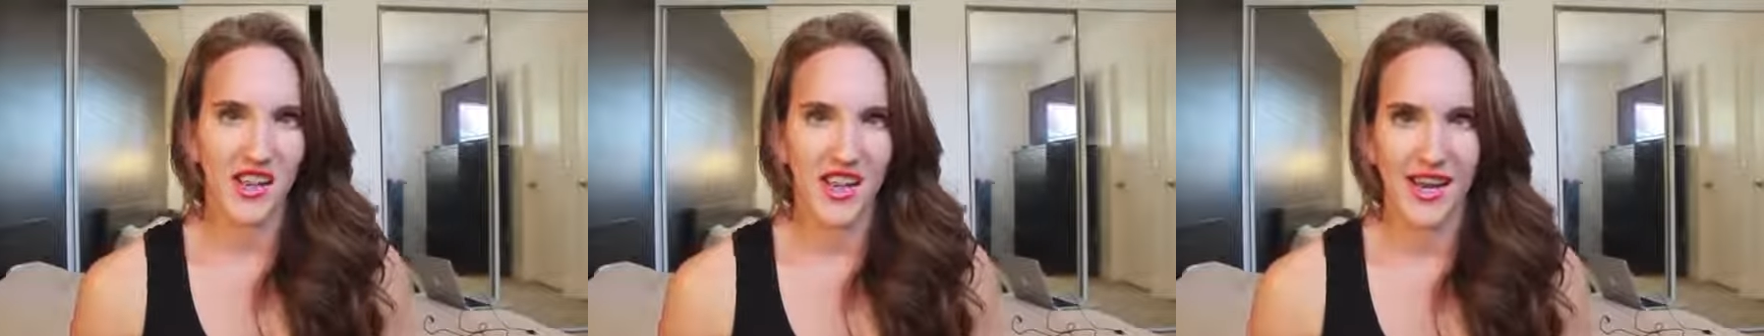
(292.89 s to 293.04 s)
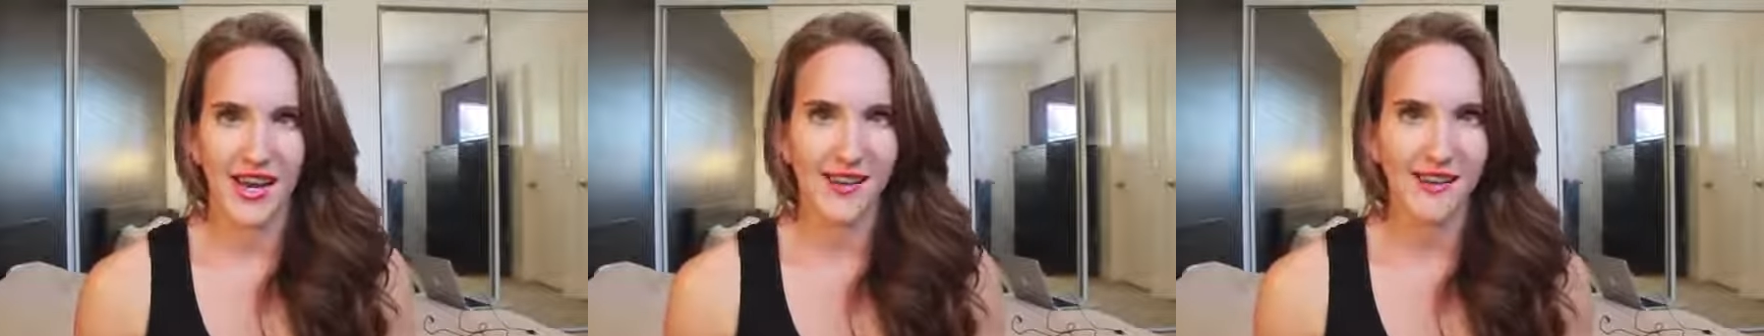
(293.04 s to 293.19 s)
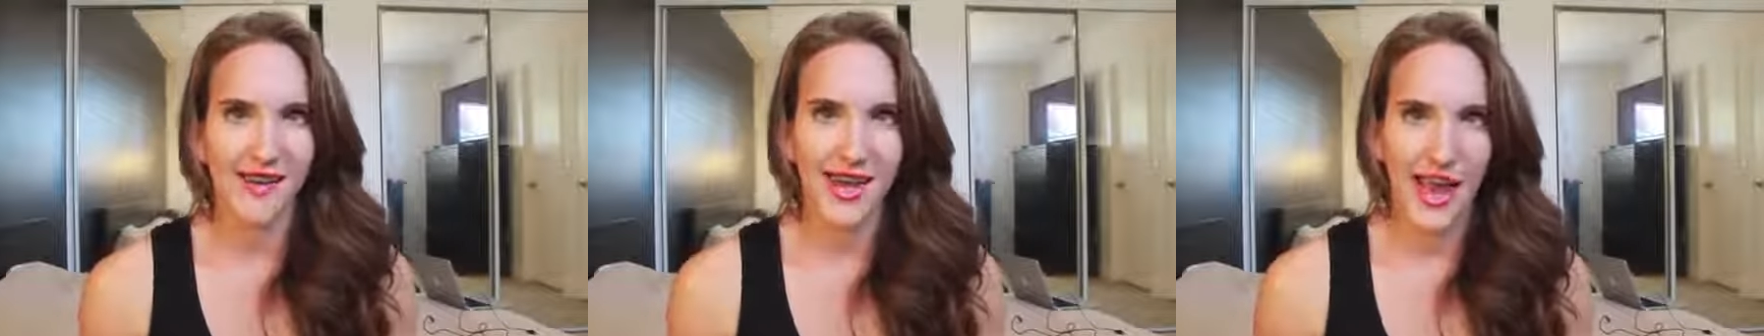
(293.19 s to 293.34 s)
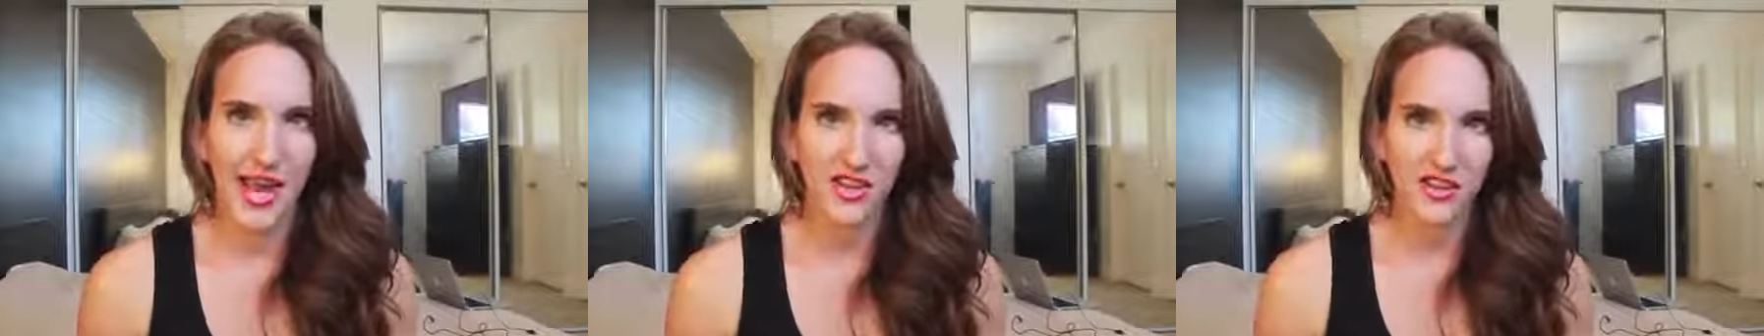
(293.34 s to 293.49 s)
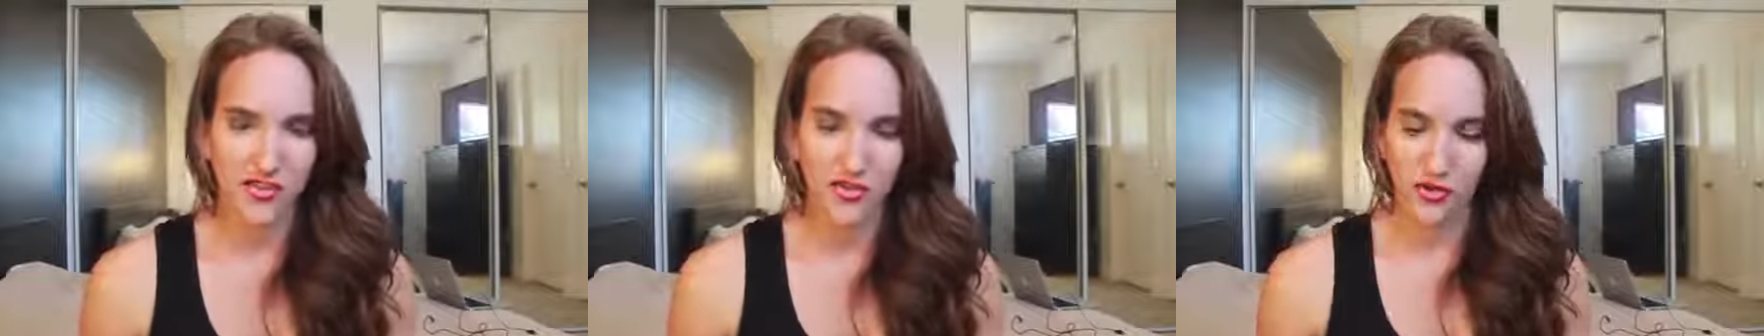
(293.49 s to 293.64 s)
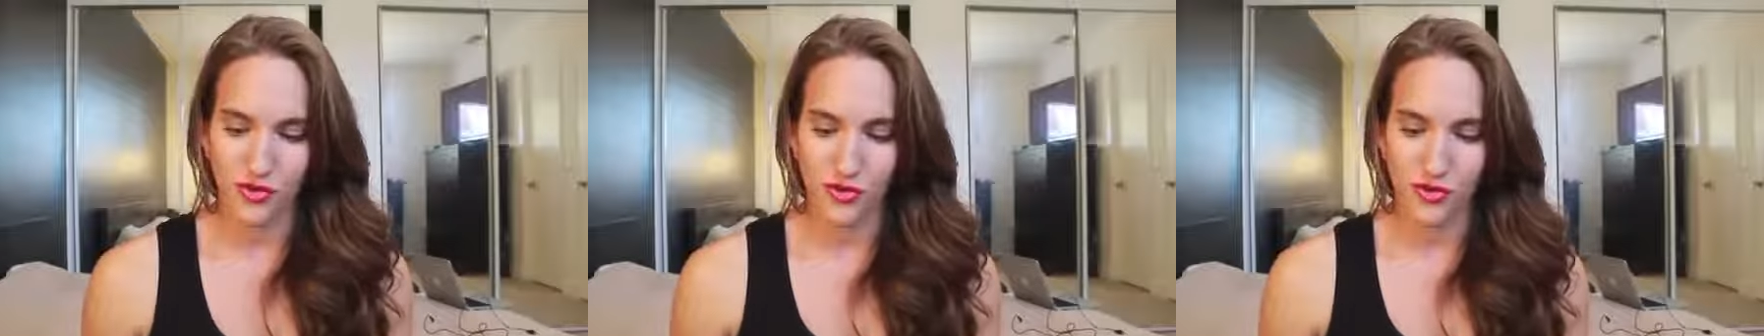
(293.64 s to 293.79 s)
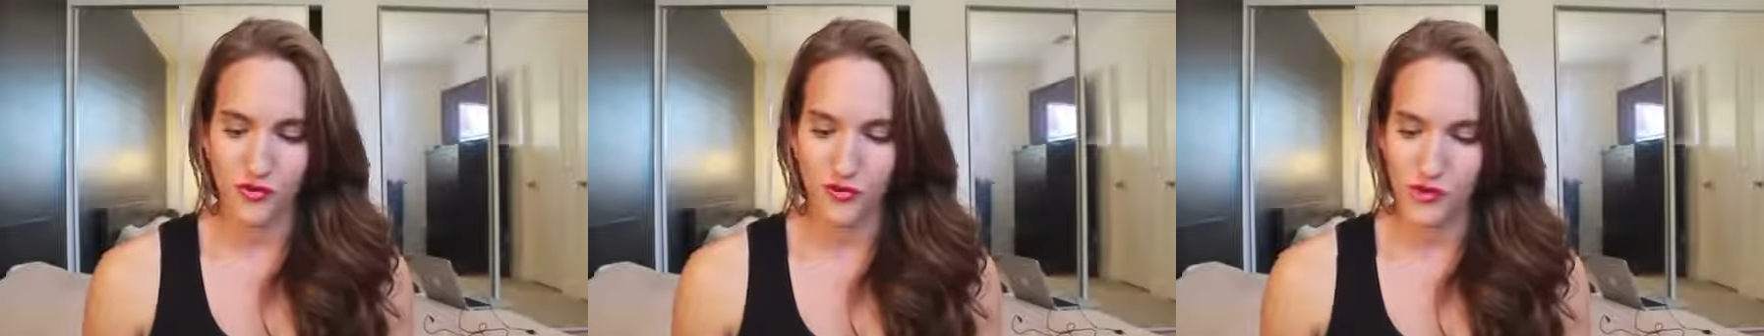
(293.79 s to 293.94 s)
like,
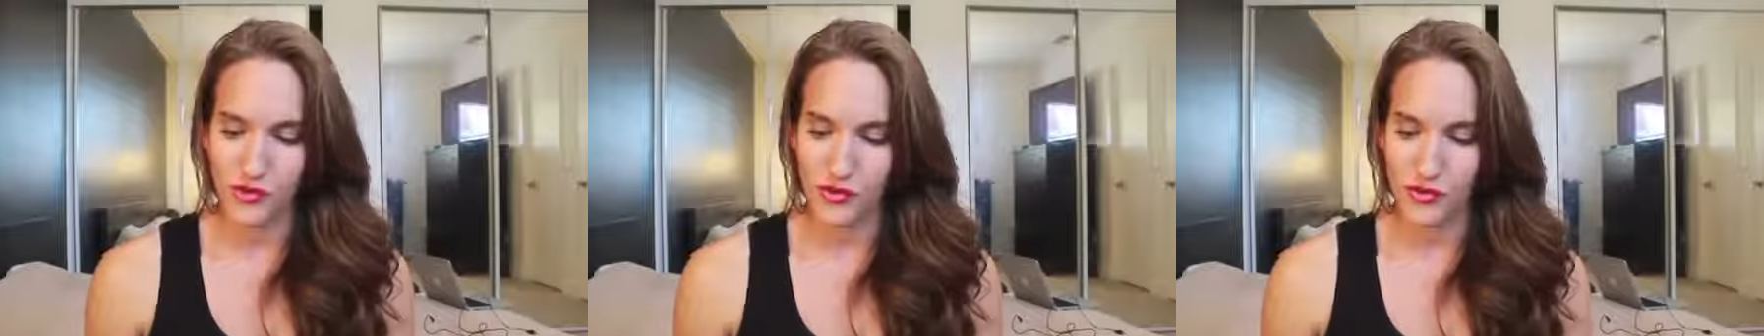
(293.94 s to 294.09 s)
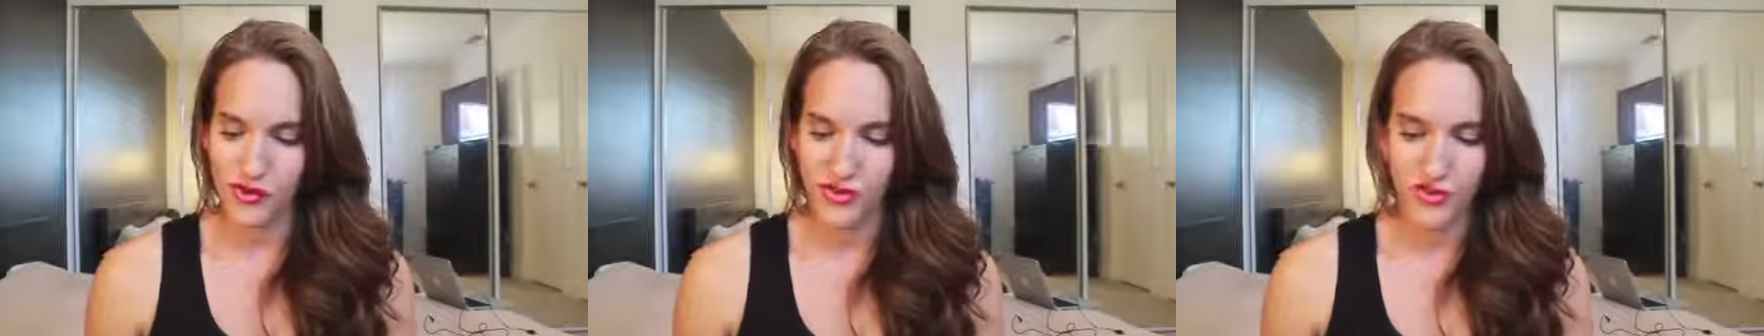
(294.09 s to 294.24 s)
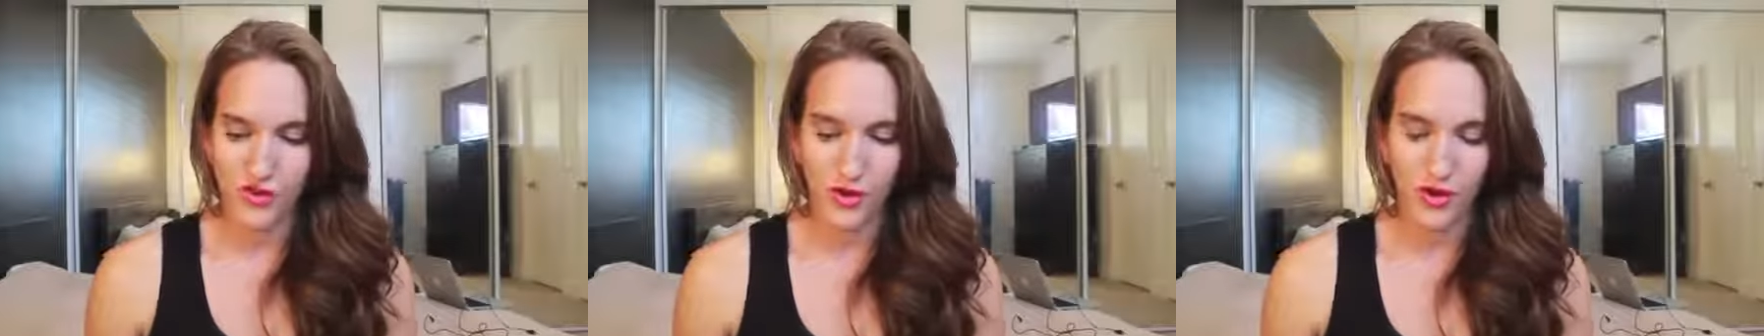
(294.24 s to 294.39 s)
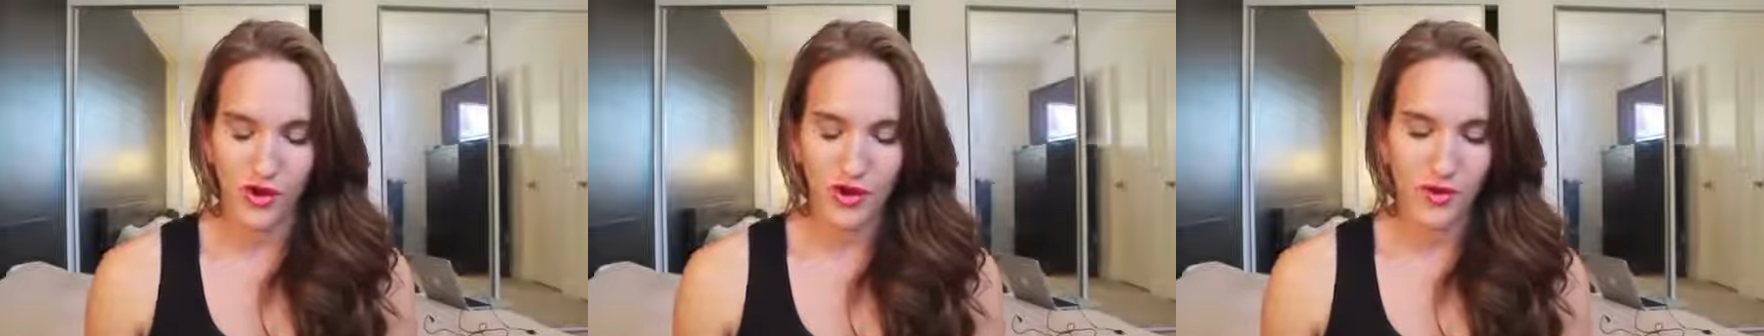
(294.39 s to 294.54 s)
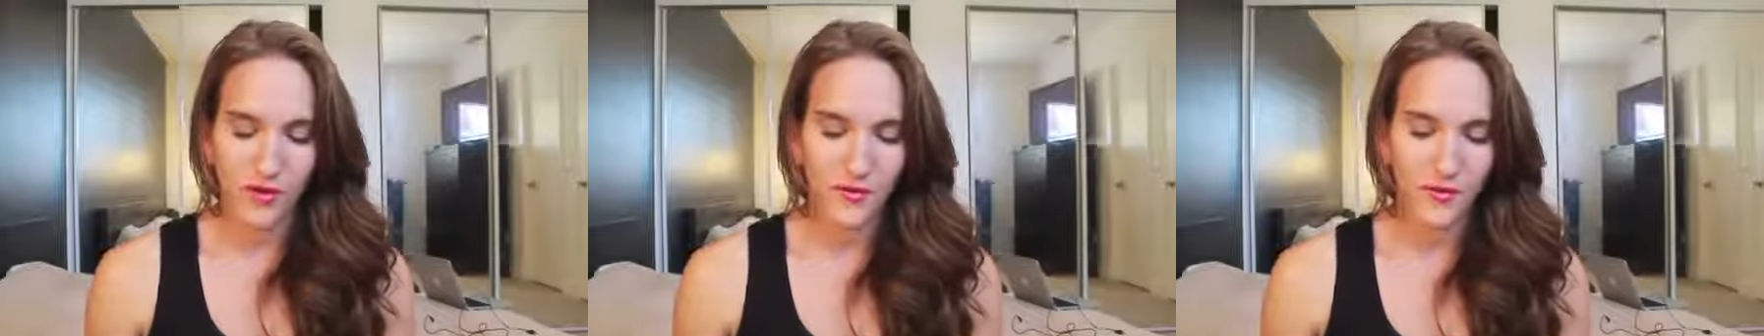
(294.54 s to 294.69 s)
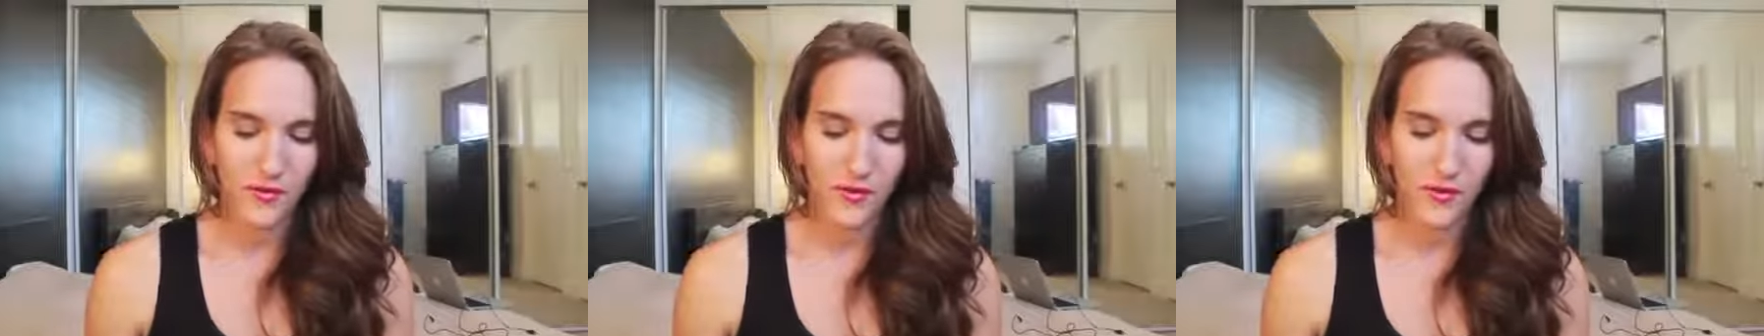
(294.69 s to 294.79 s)
natural food store.